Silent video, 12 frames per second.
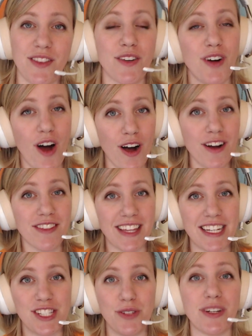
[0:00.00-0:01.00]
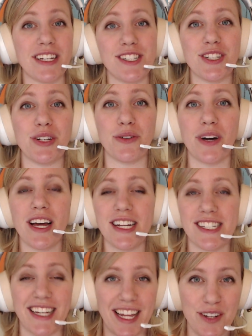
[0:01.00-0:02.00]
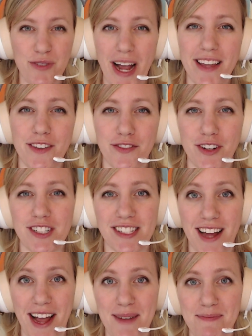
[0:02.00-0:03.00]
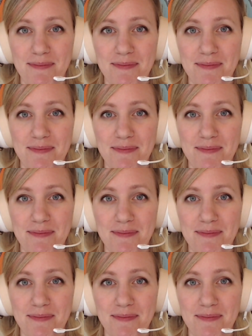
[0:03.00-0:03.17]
there are things you can do to get it right the first time.